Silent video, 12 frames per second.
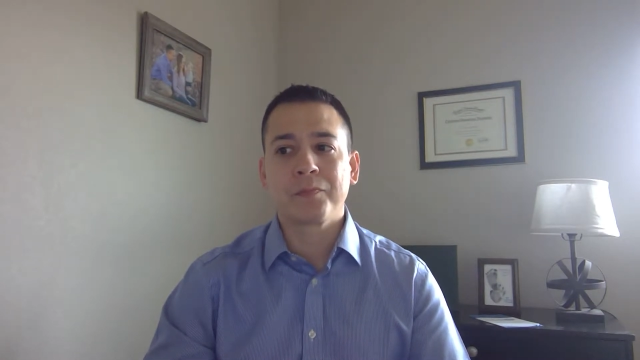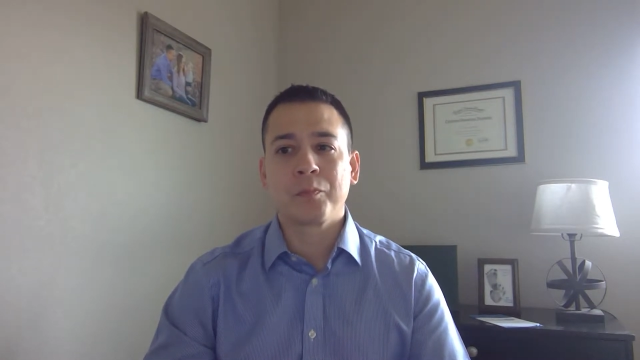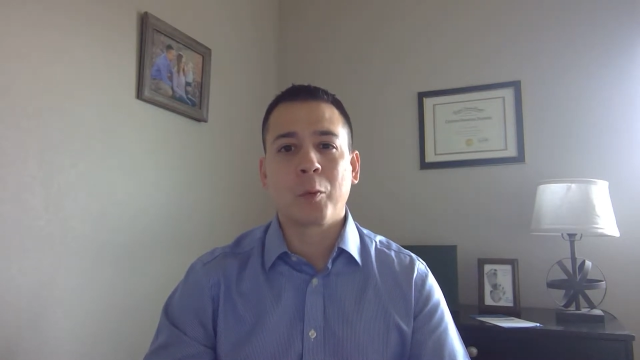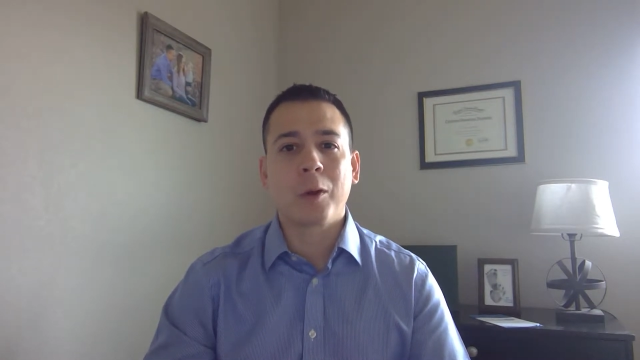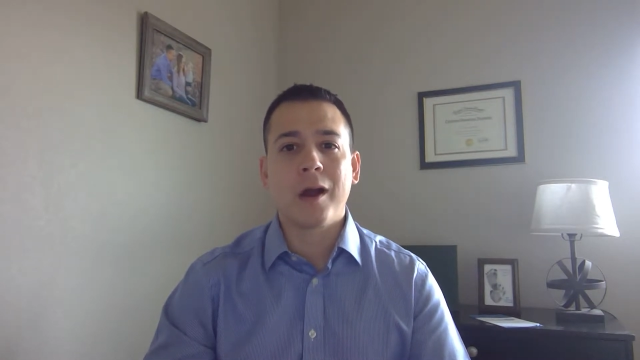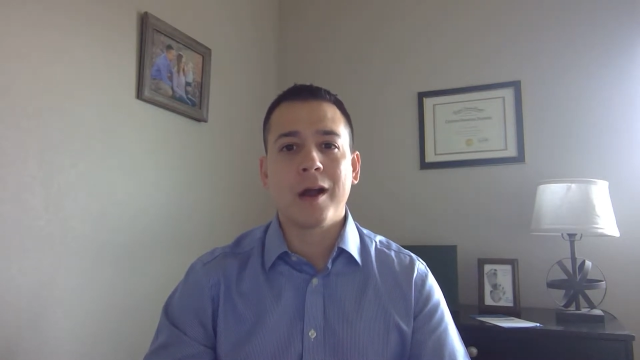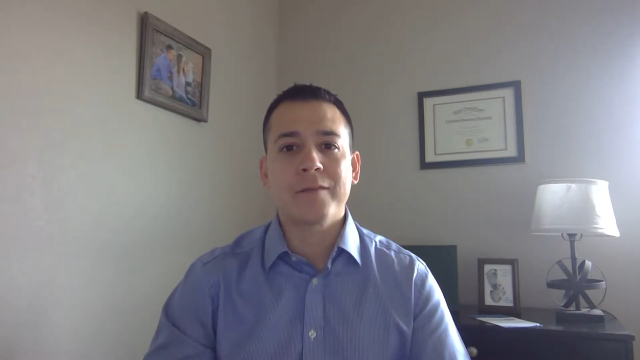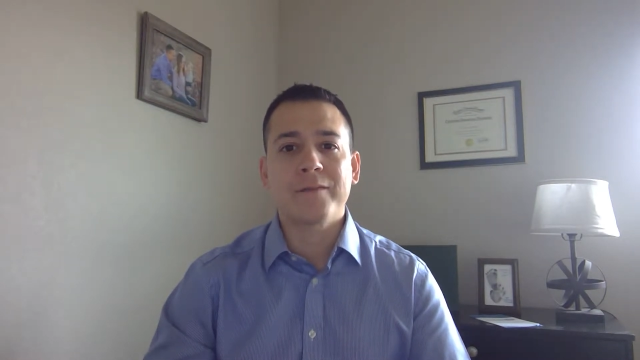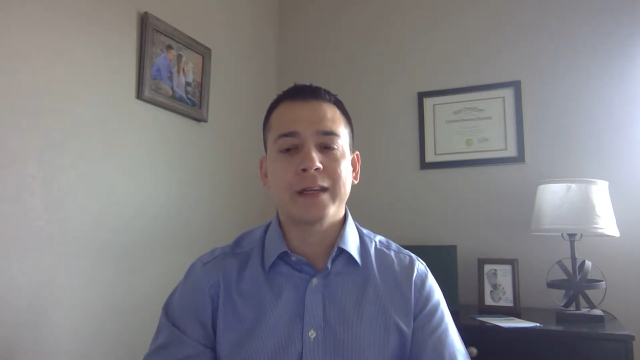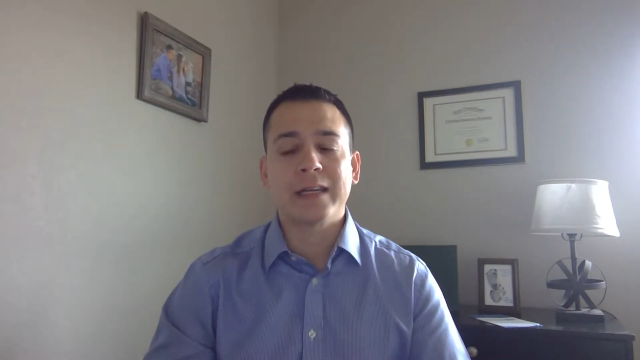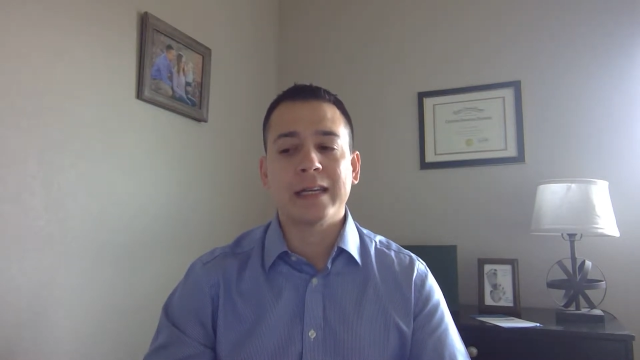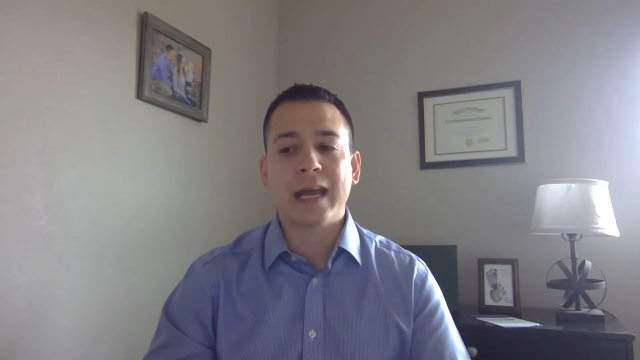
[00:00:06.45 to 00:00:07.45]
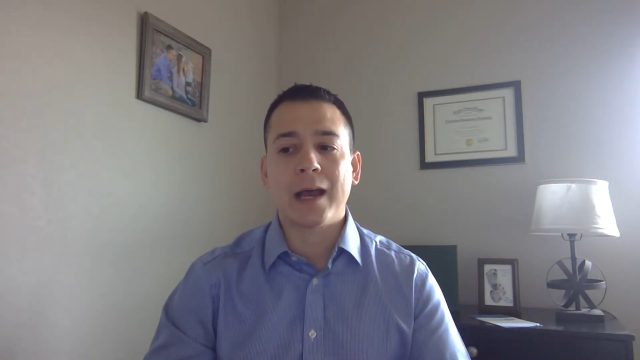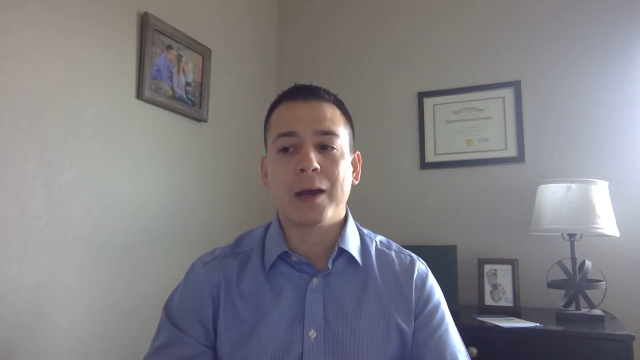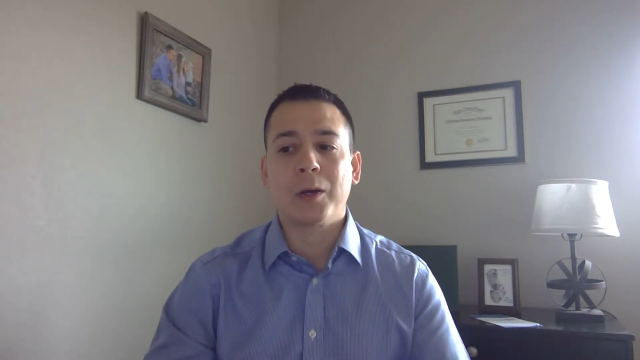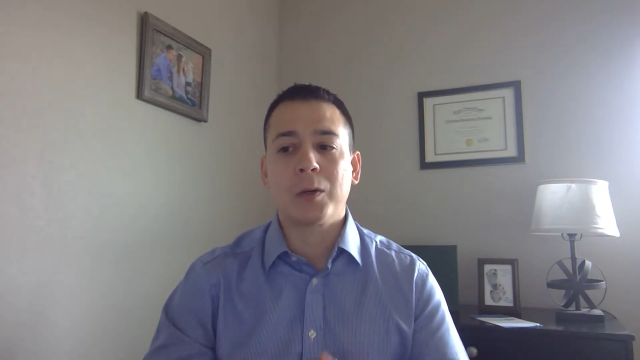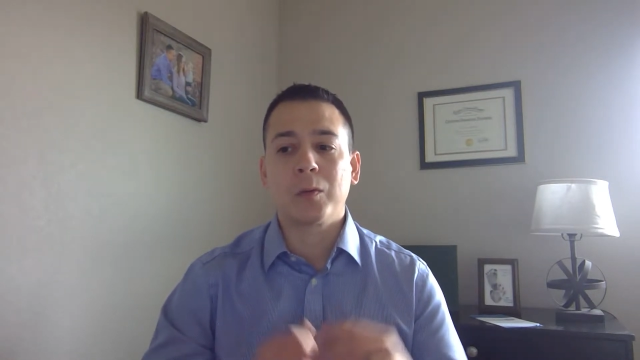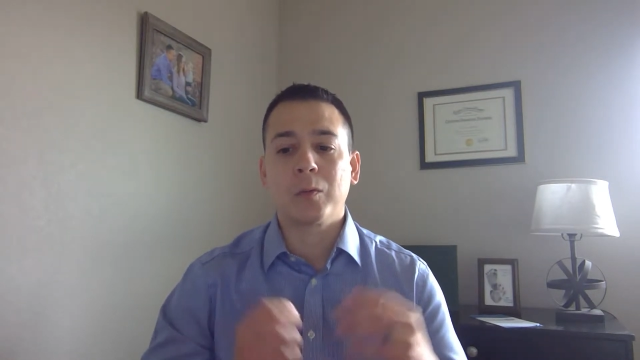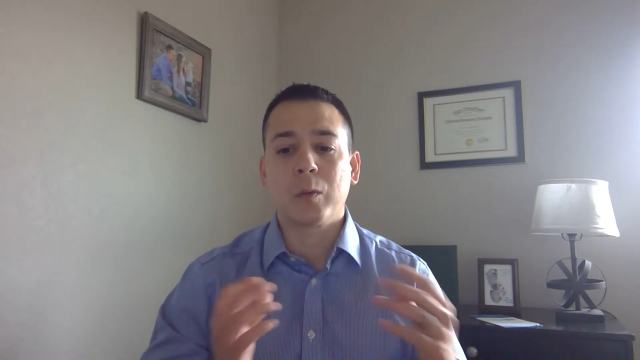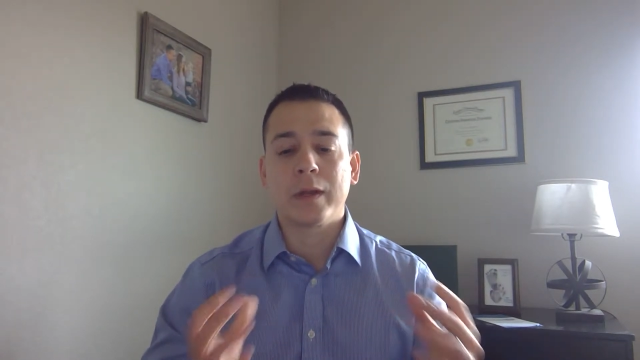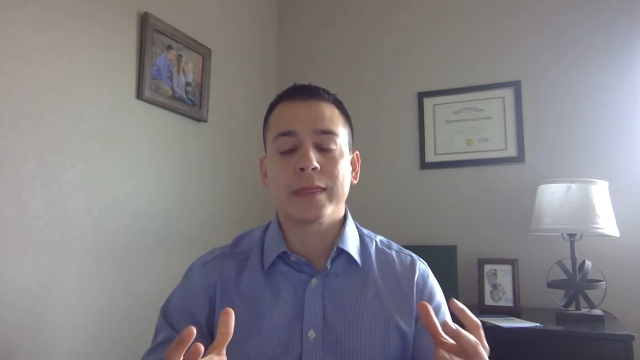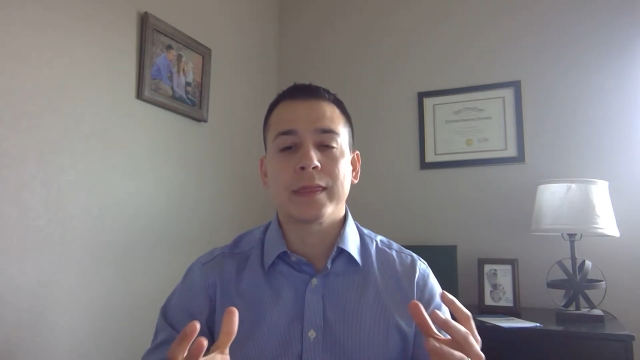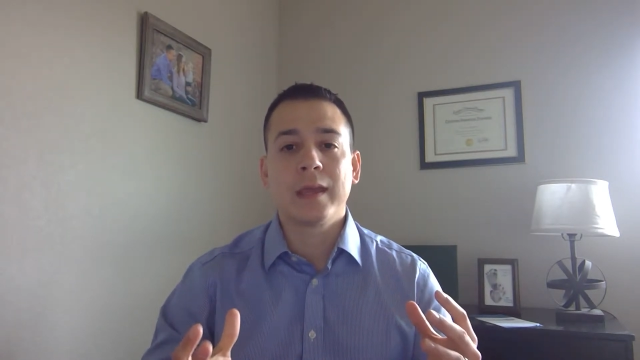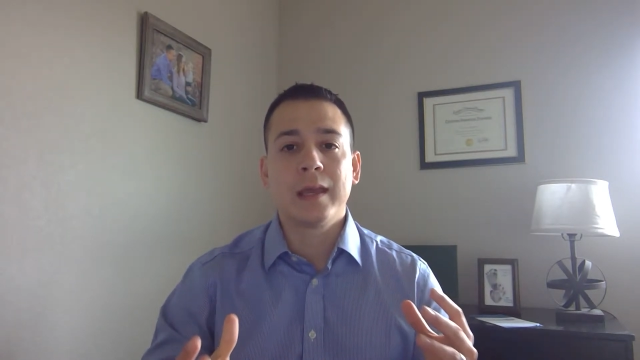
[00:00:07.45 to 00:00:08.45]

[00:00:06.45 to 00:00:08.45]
more often now with